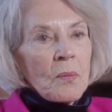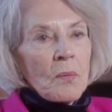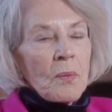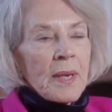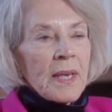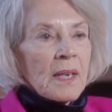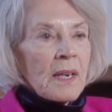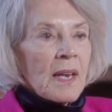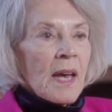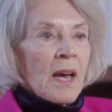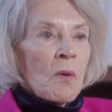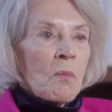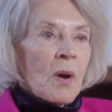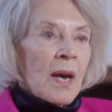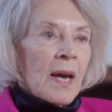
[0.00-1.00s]
we in
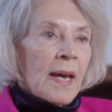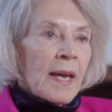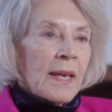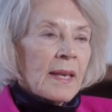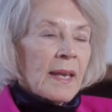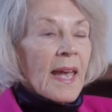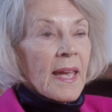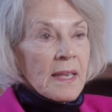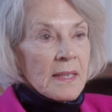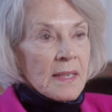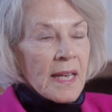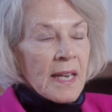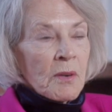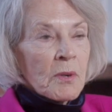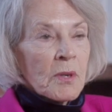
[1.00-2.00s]
no way, and
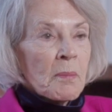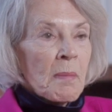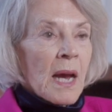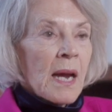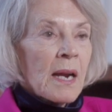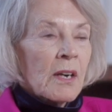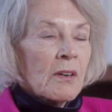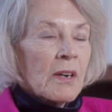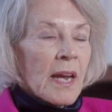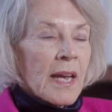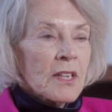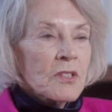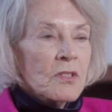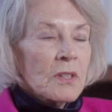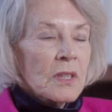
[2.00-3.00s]
Howard Meyer
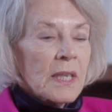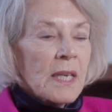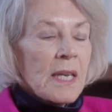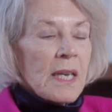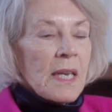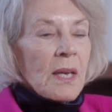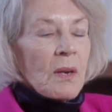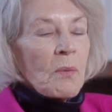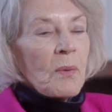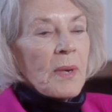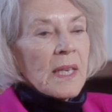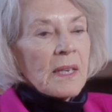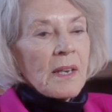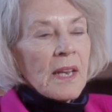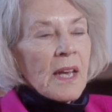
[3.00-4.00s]
actually, we
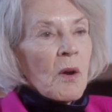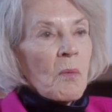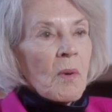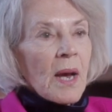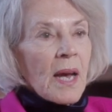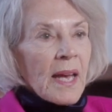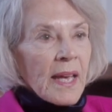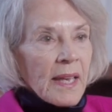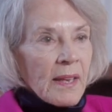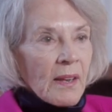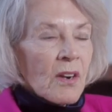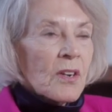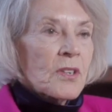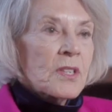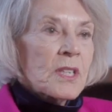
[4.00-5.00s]
in no way
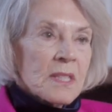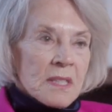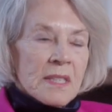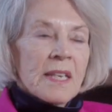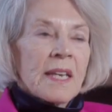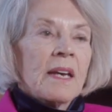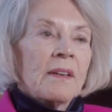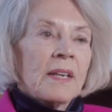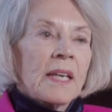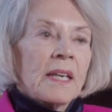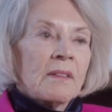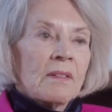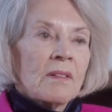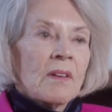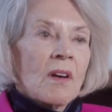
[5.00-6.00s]
are
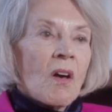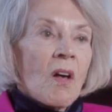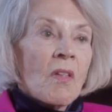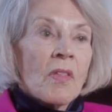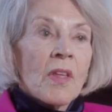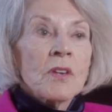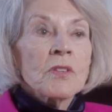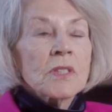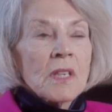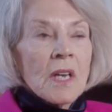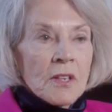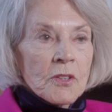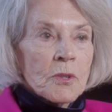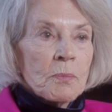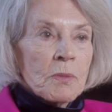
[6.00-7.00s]
discounting all those
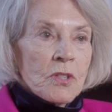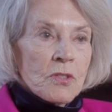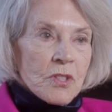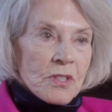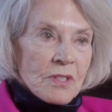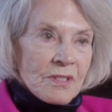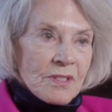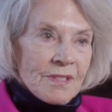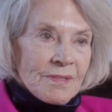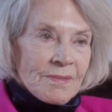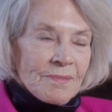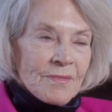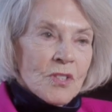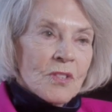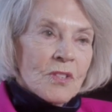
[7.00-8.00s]
contributions
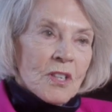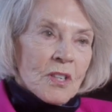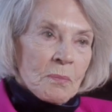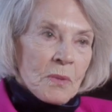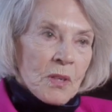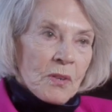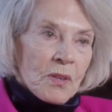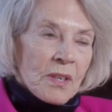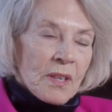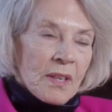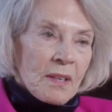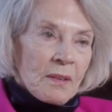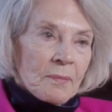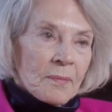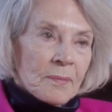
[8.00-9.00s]
to the community.